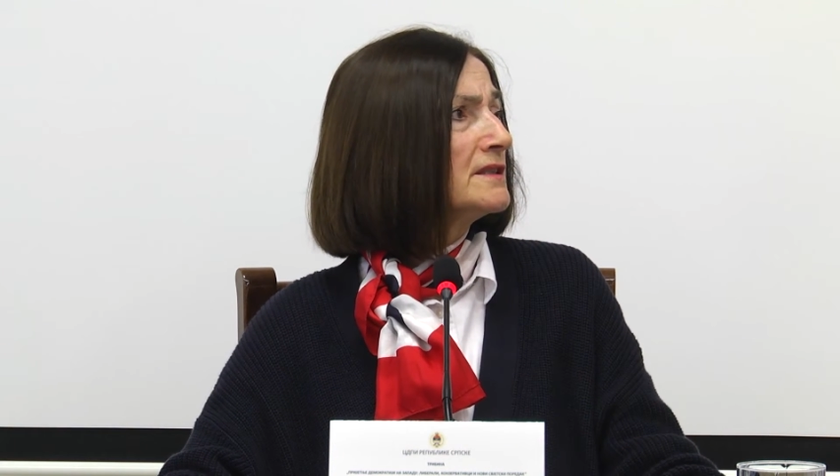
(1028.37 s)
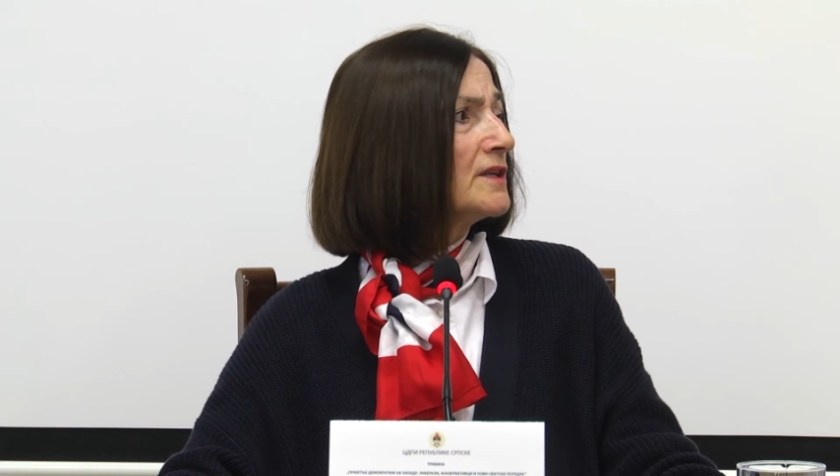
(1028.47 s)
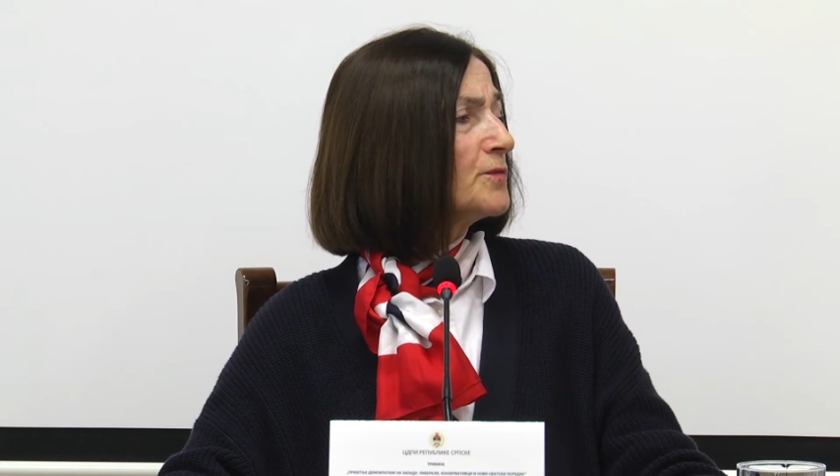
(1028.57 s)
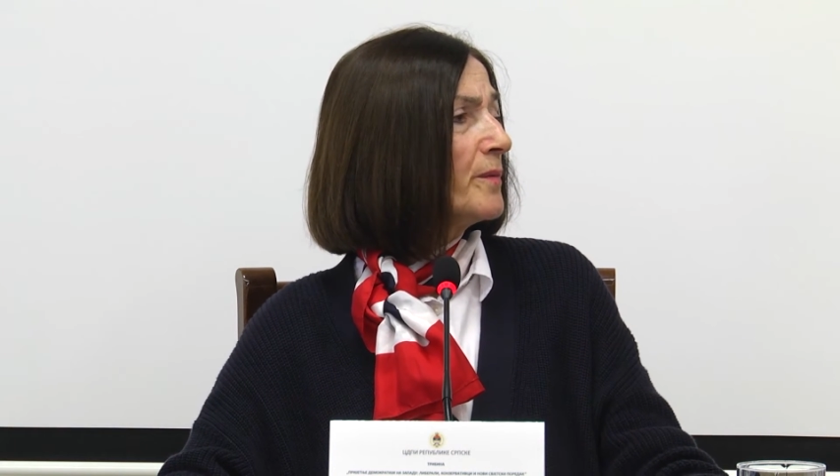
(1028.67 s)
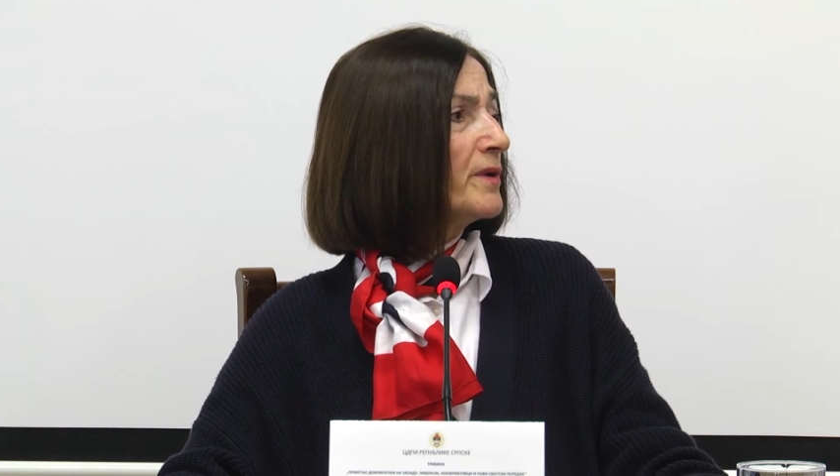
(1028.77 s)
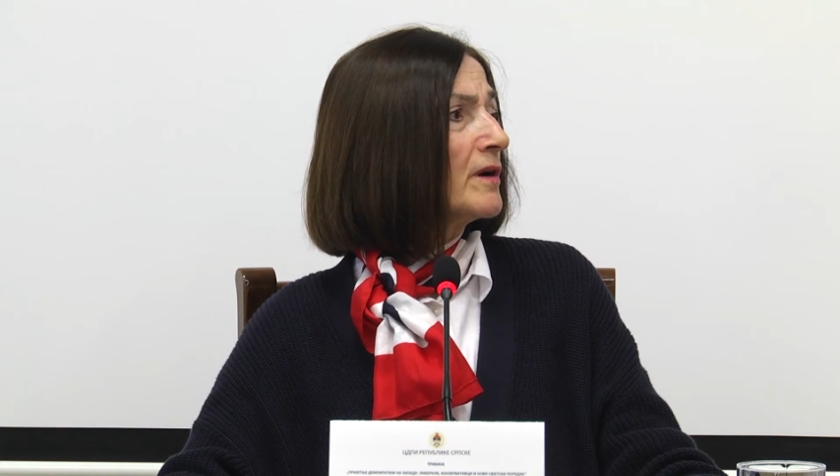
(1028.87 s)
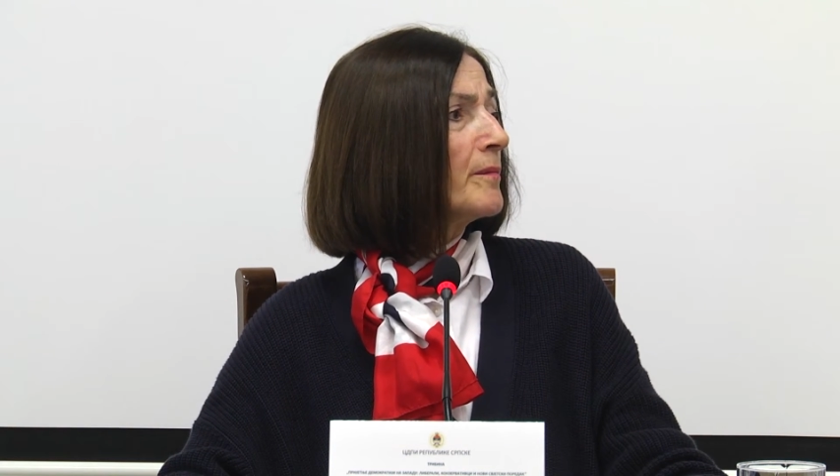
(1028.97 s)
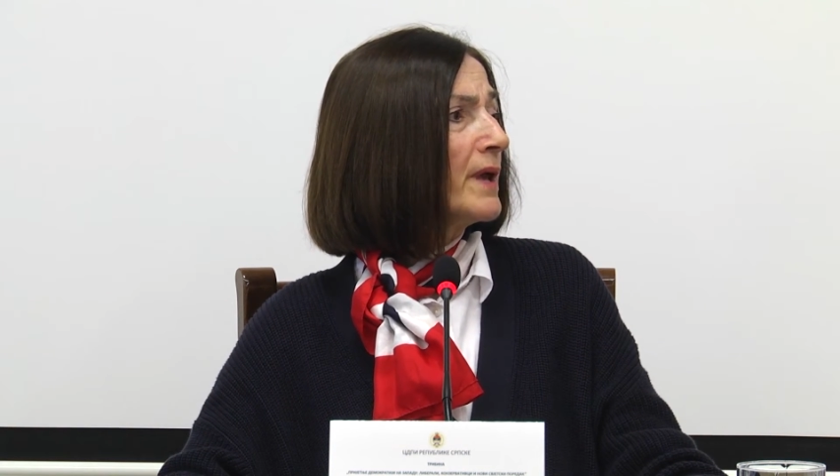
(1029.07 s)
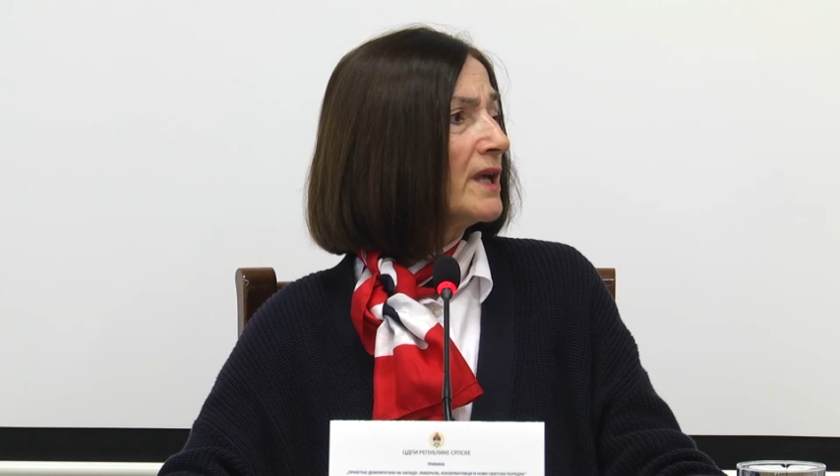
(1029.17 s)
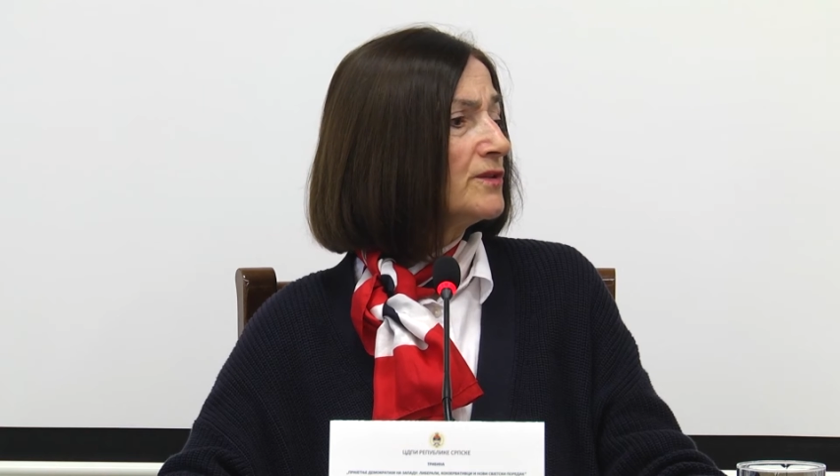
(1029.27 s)
that women are
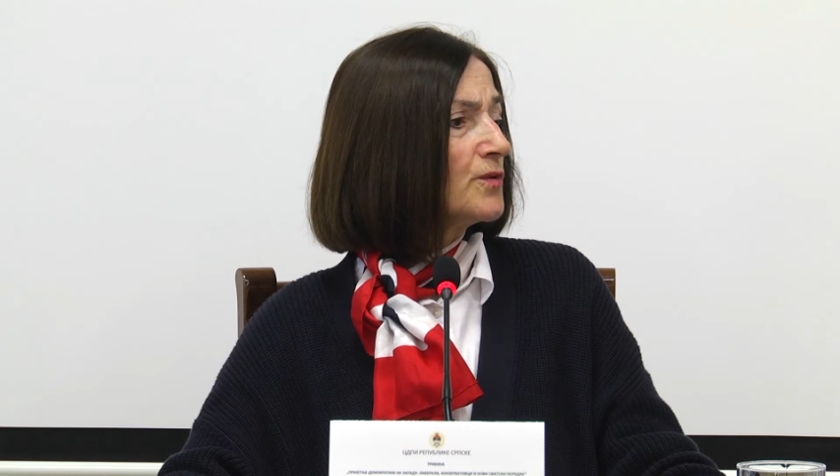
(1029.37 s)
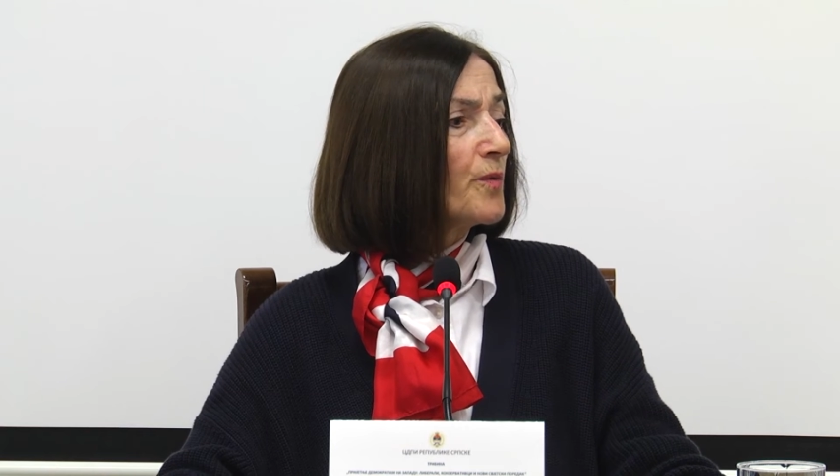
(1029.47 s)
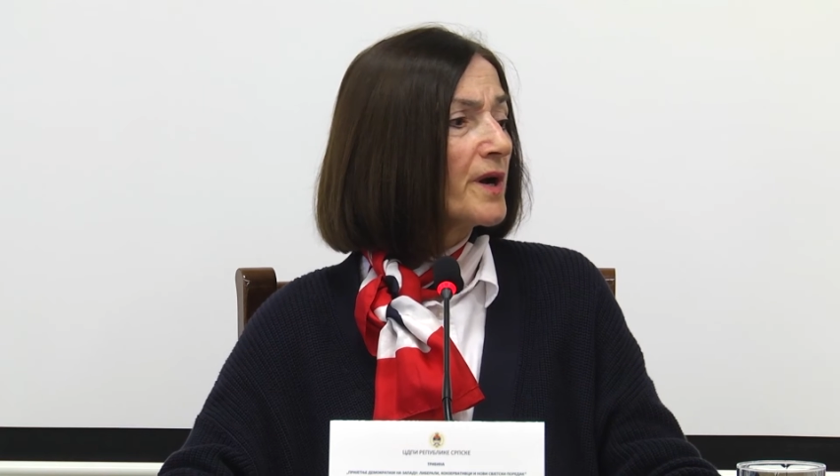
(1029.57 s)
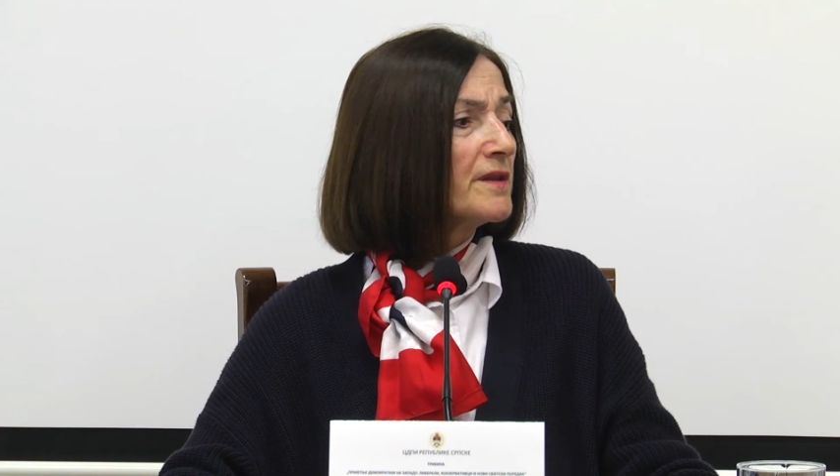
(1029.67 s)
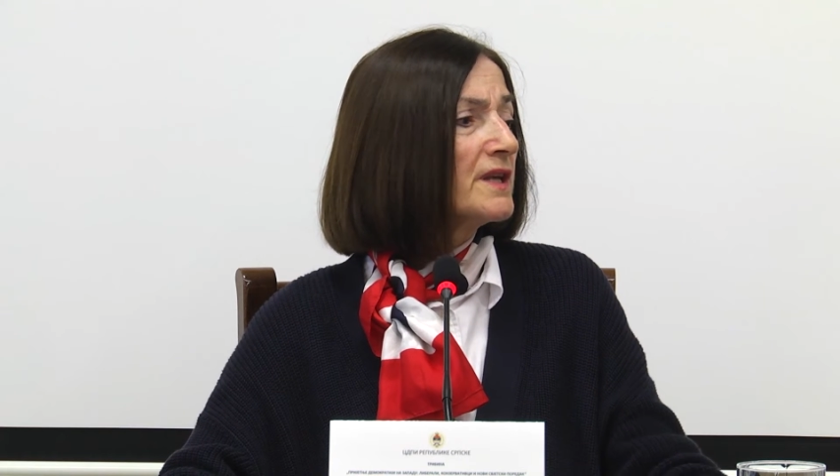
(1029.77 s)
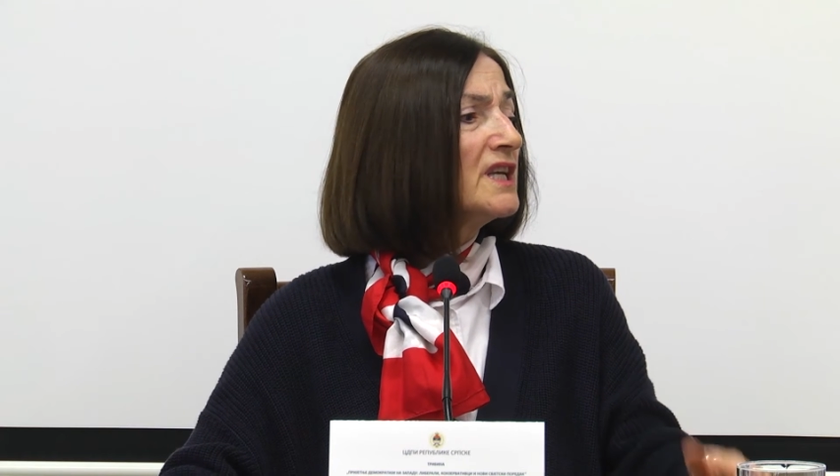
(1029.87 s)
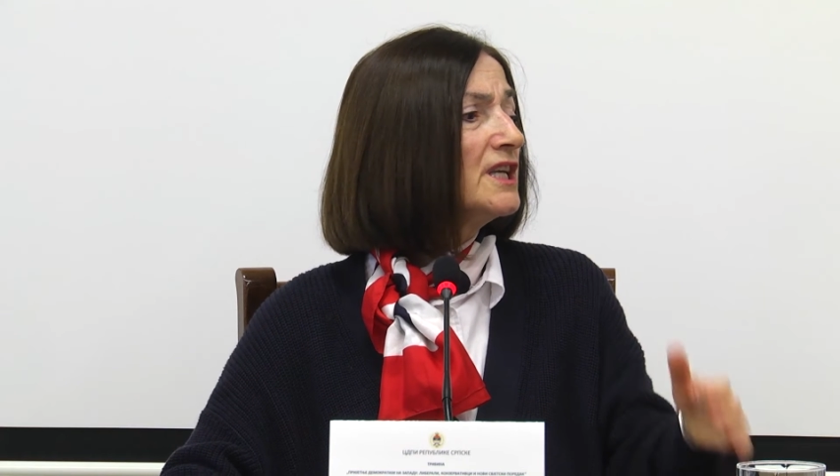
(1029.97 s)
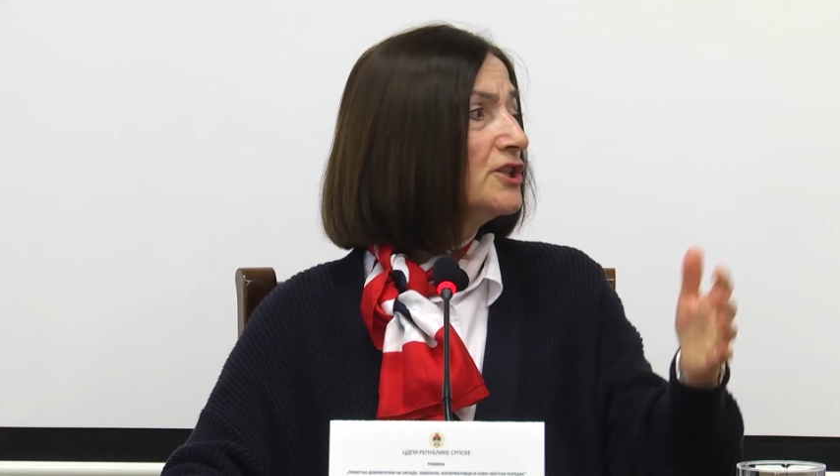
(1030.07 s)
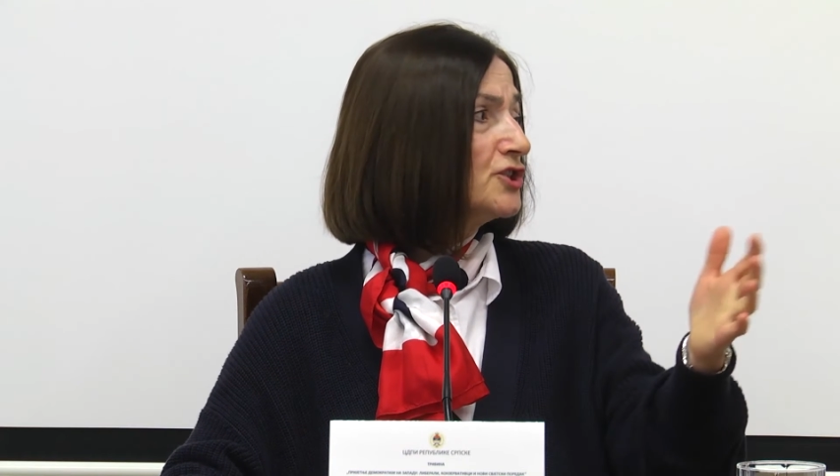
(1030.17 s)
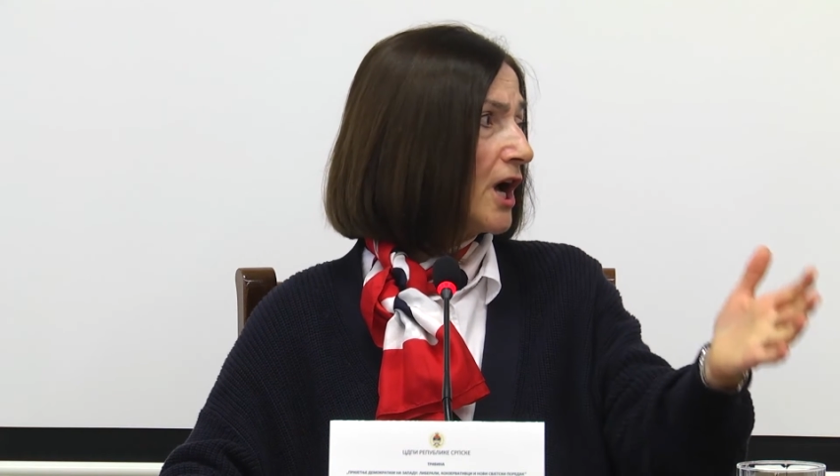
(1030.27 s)
made to wear the
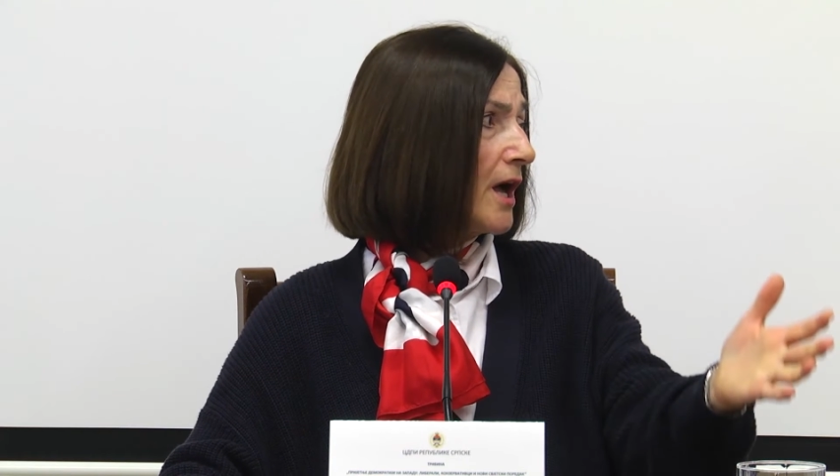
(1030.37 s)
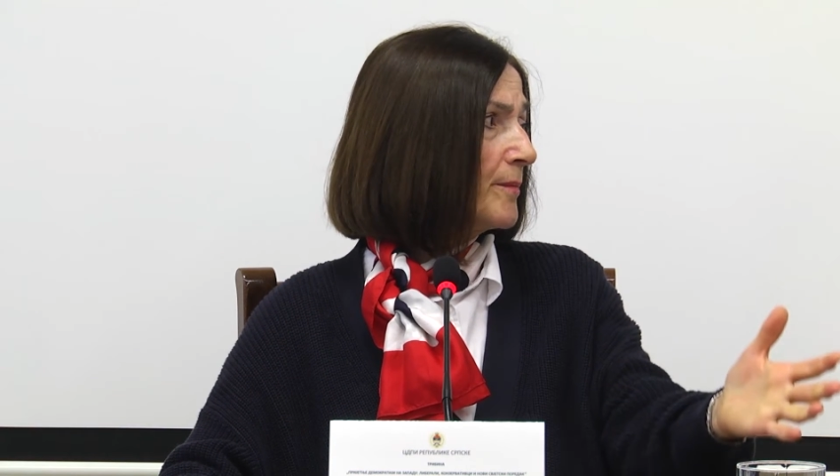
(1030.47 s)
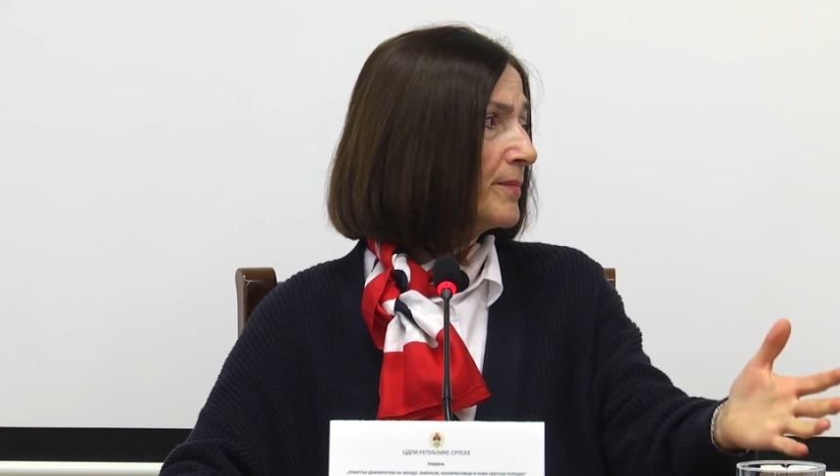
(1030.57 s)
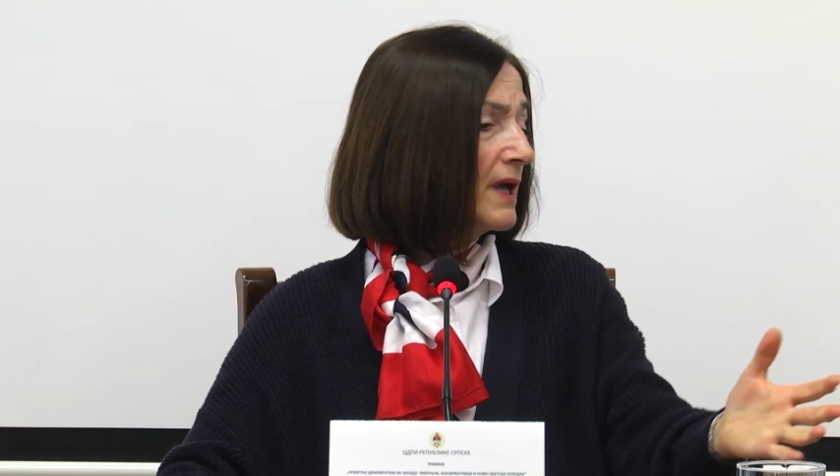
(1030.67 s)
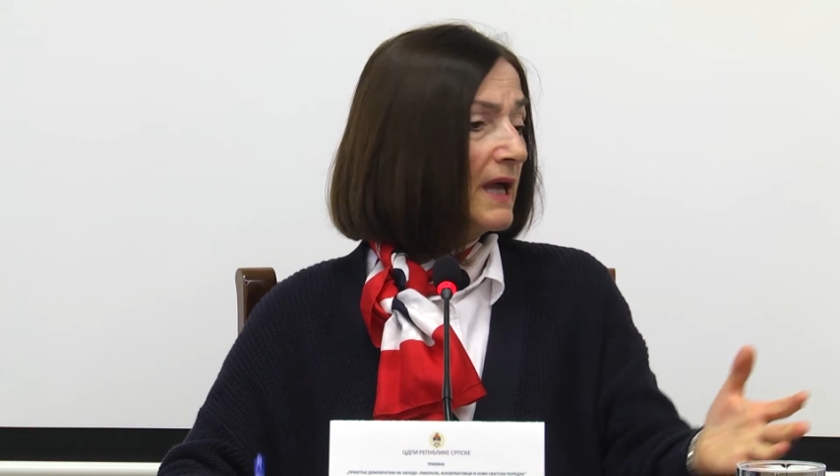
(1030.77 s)
hijab